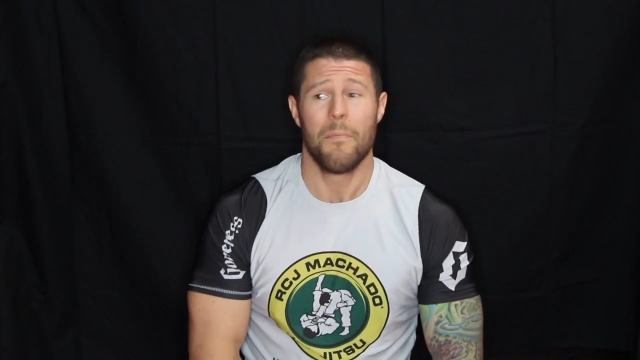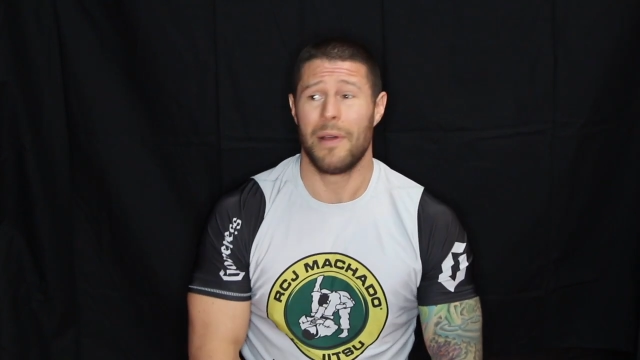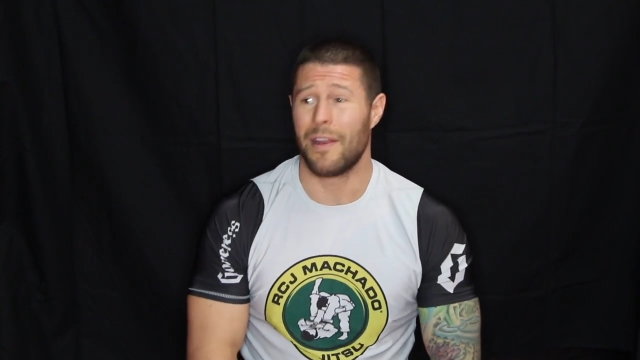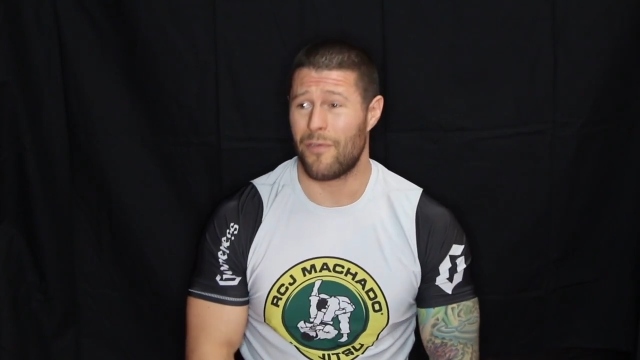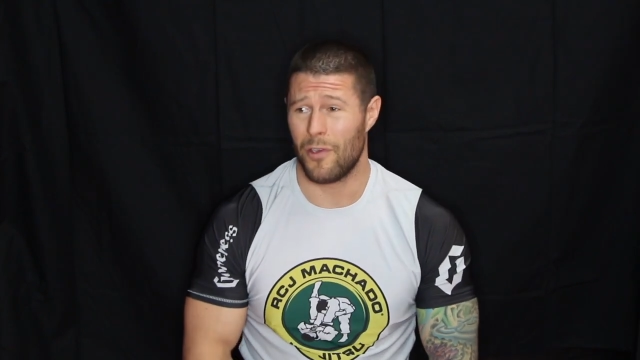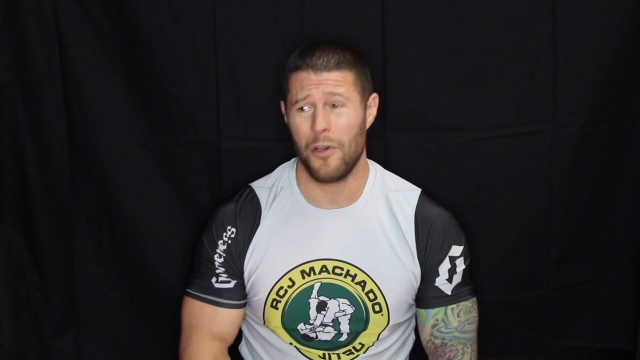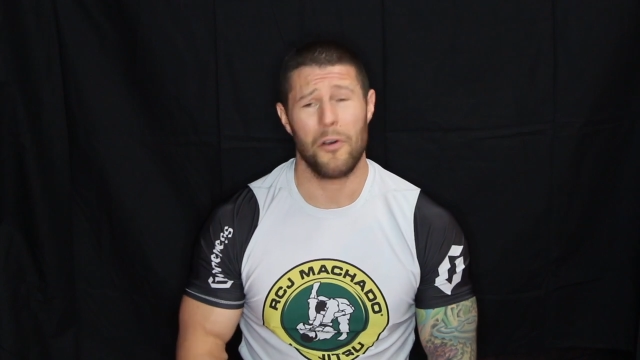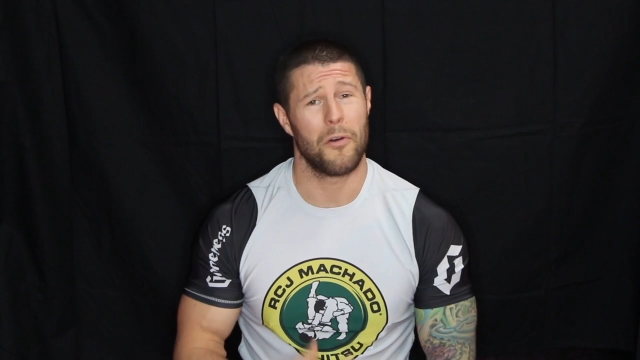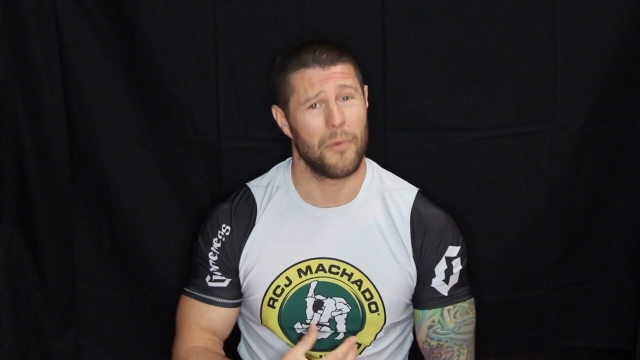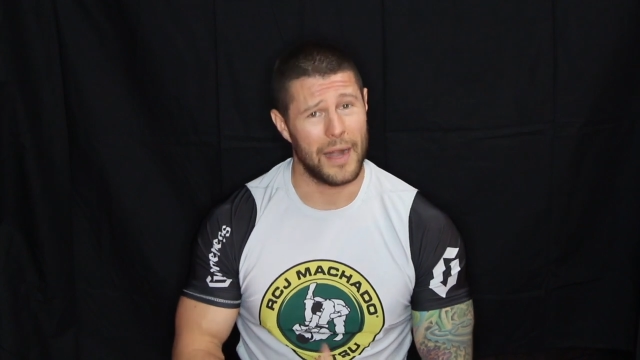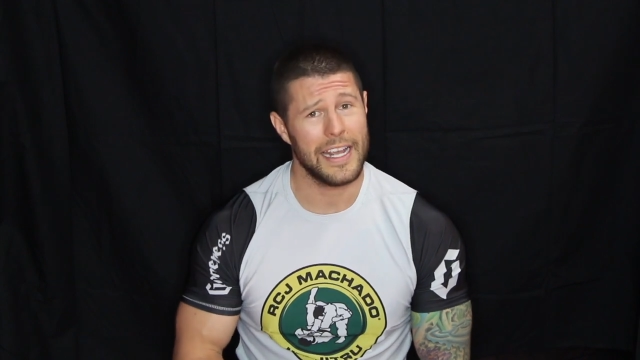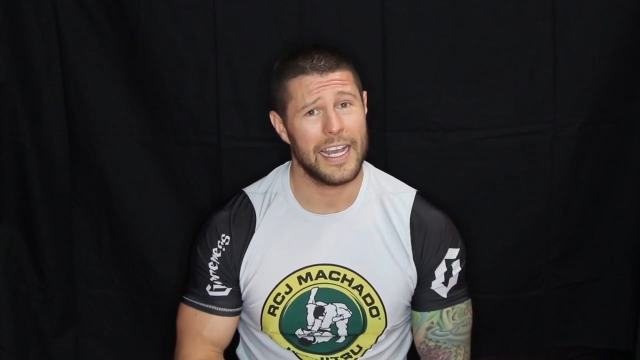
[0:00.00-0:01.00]
But if you're
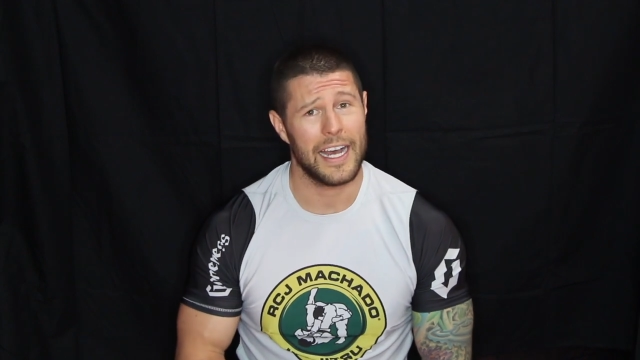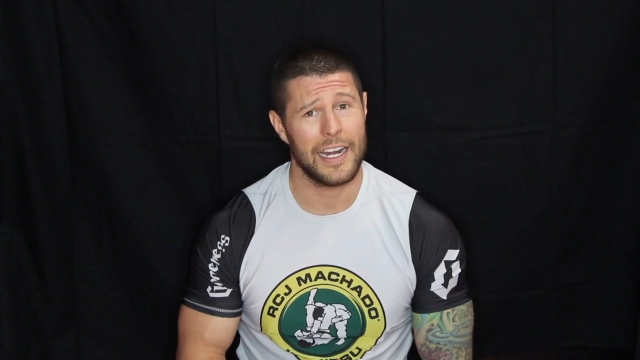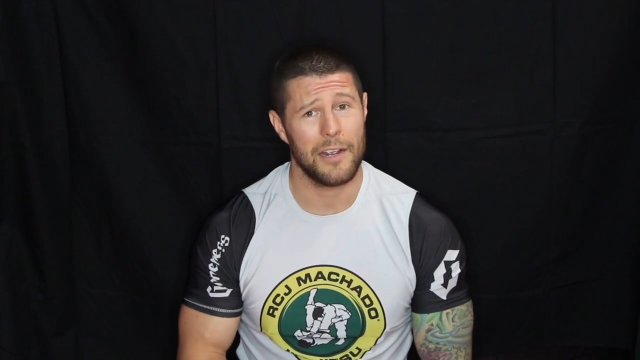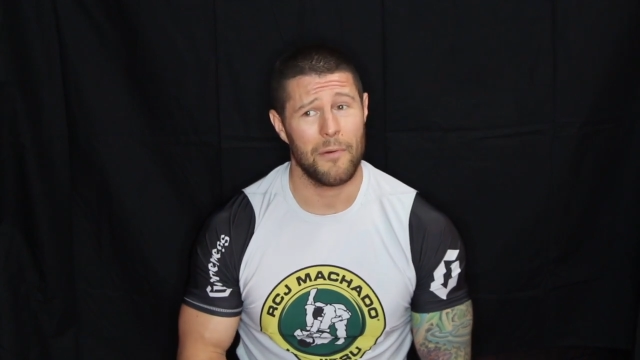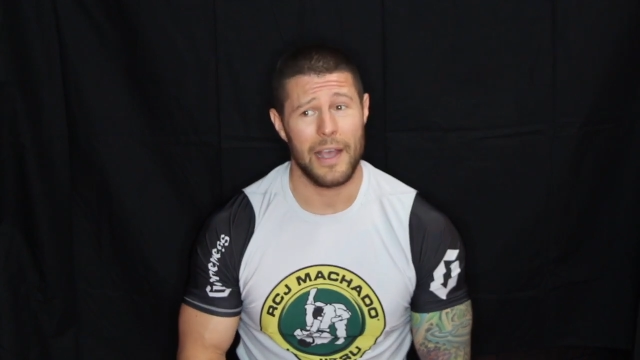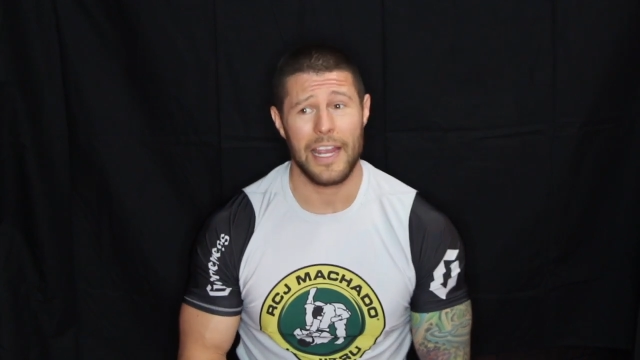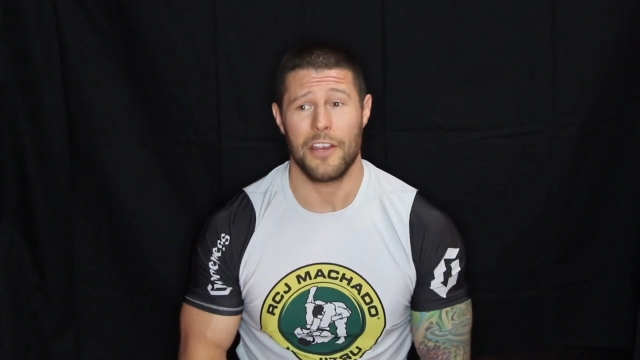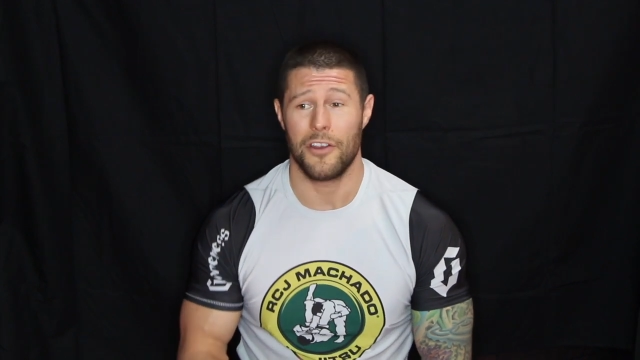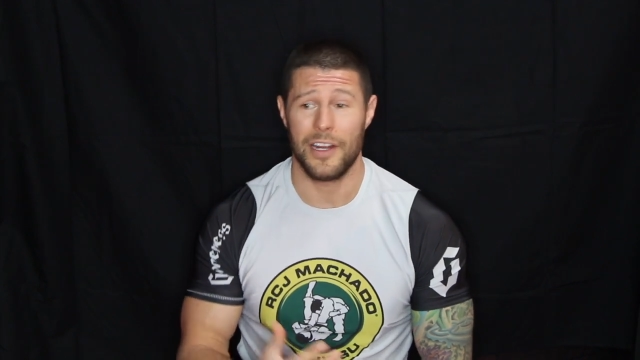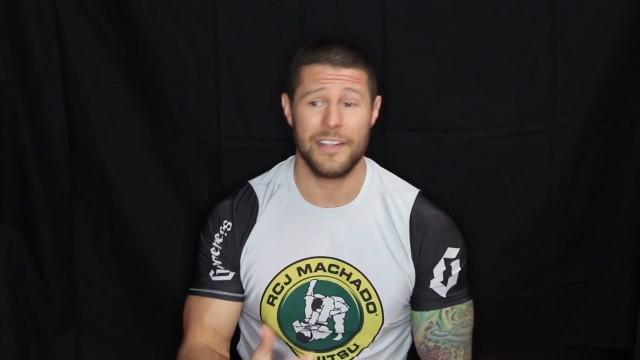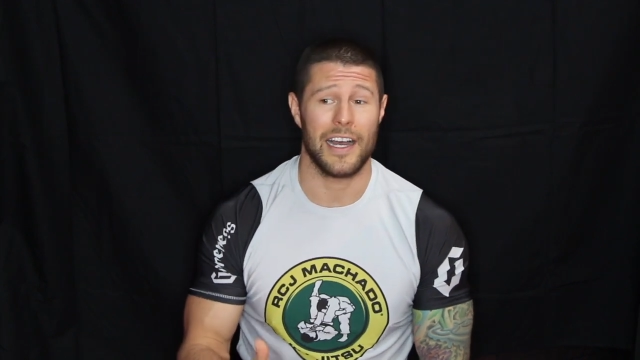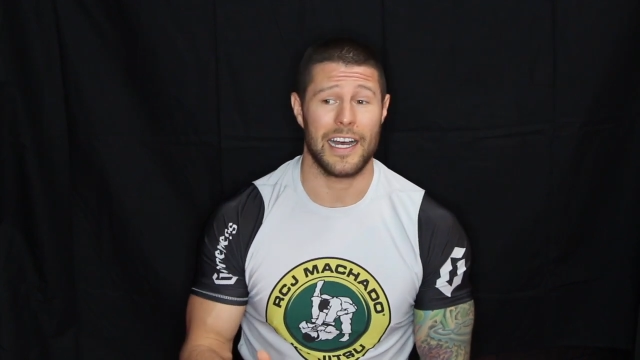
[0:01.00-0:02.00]
already cutting weight,
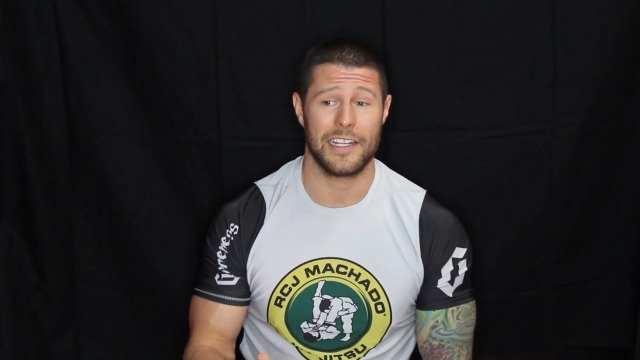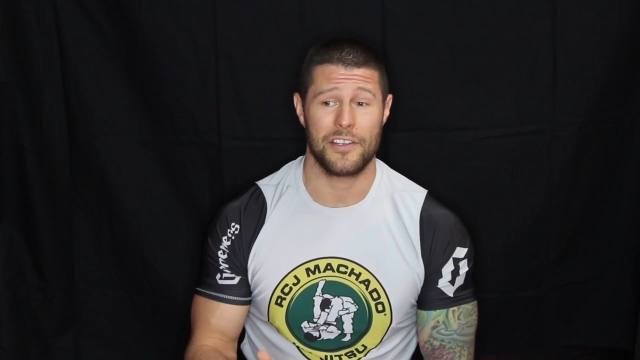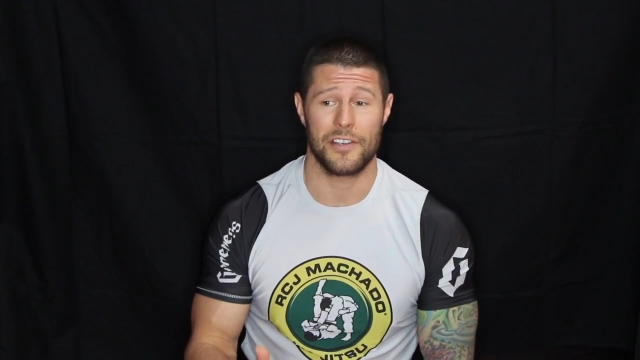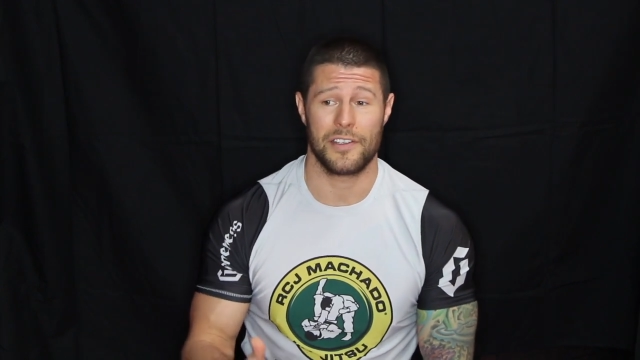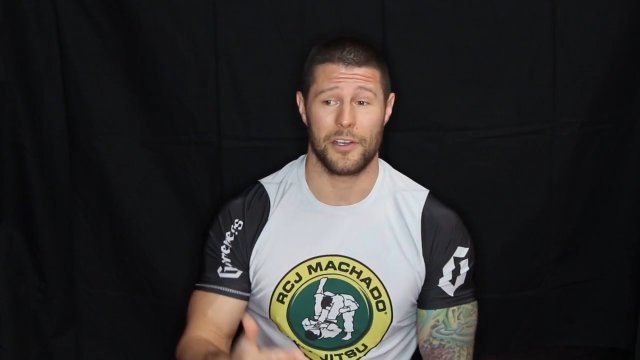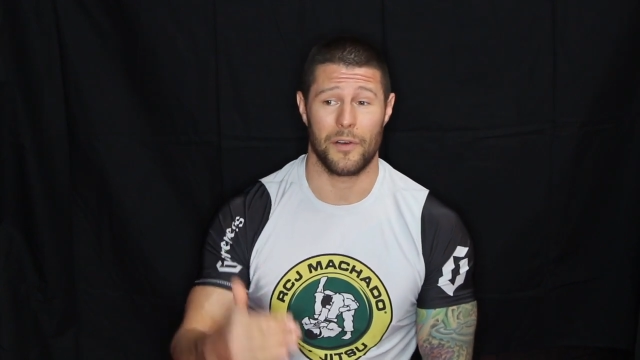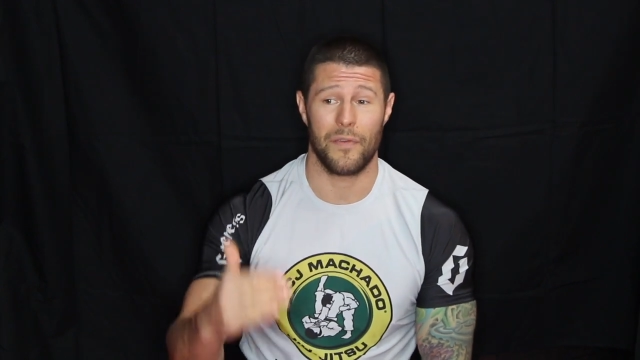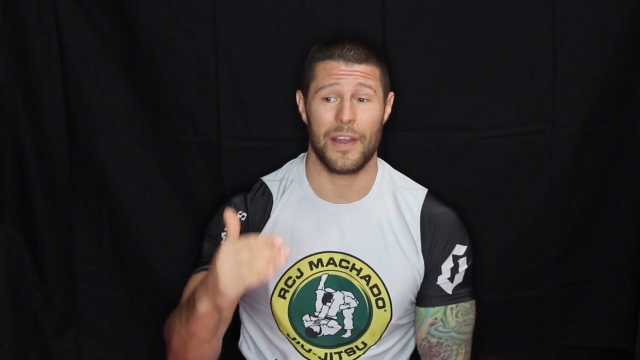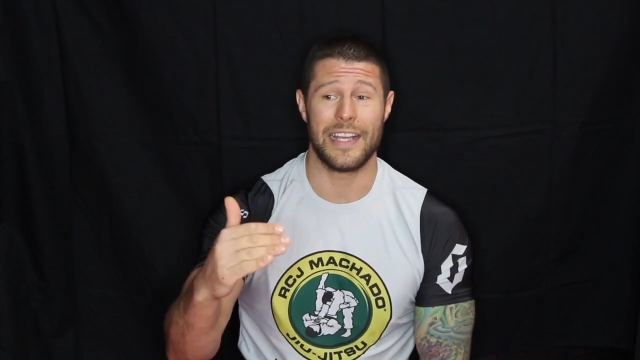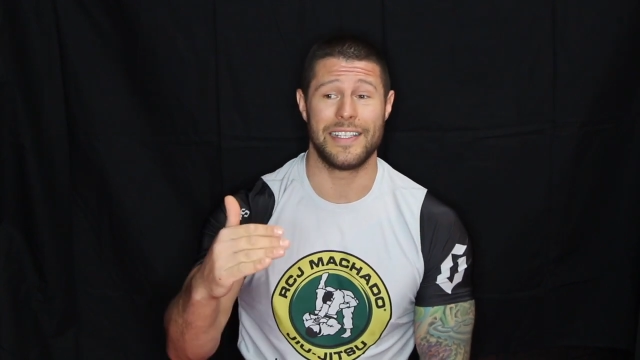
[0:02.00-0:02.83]
you need to ask yourself,